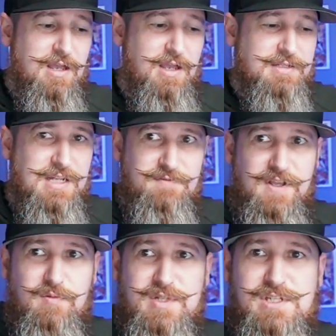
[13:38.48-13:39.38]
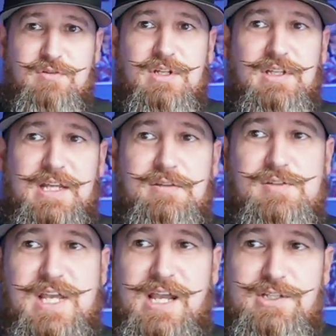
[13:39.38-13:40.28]
identify the ways that you can align
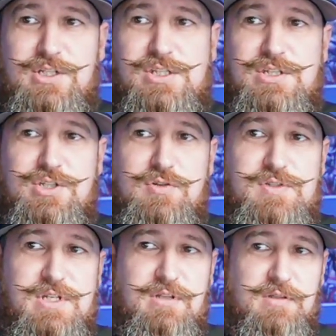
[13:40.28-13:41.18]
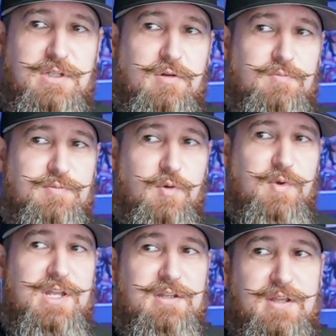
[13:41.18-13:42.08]
those actions and choosing, the
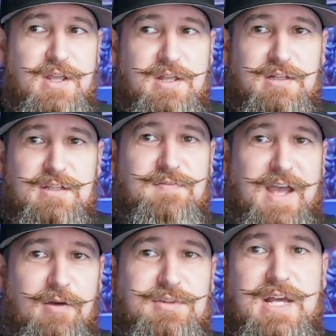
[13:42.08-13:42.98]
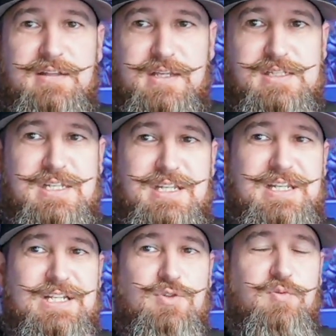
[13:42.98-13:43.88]
way to live out that legacy
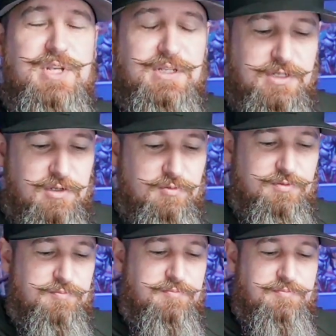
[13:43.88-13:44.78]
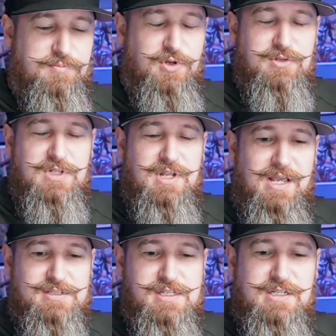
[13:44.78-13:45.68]
each week. Put it
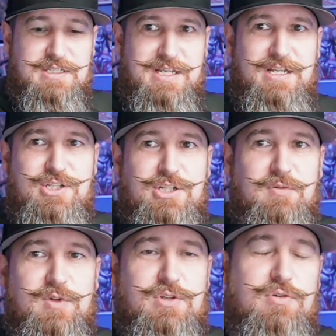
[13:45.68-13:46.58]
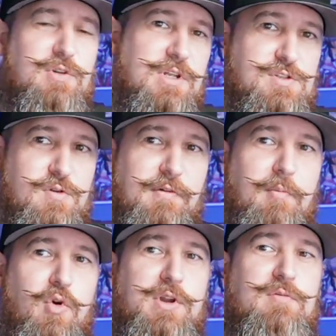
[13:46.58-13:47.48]
as an intention when you do any sort of a
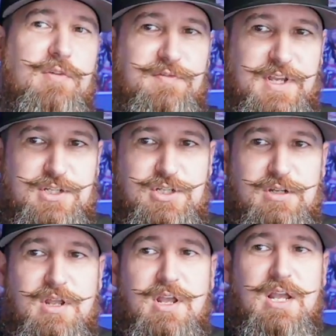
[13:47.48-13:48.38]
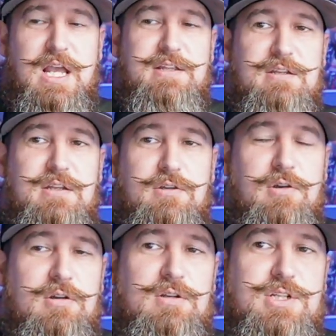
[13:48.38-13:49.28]
morning reflection, and then
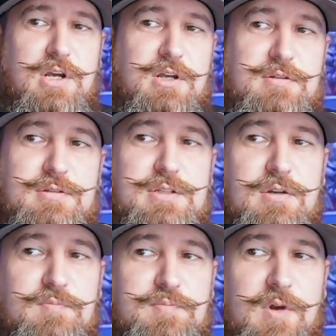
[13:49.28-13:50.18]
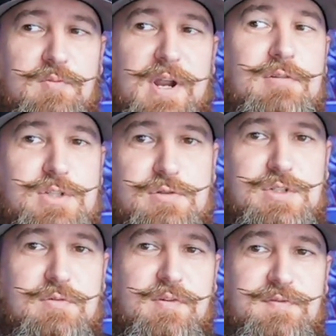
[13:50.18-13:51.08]
encourage others, around you
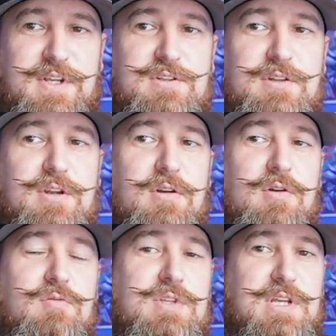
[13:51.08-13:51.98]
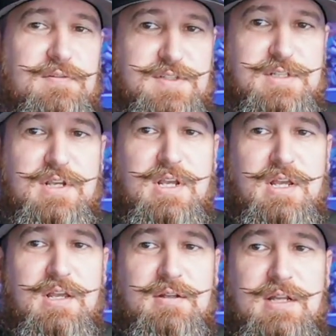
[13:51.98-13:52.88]
to reflect on their own gifts.
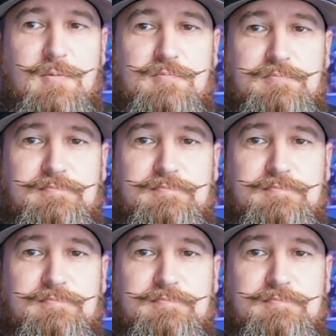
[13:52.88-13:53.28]
Now,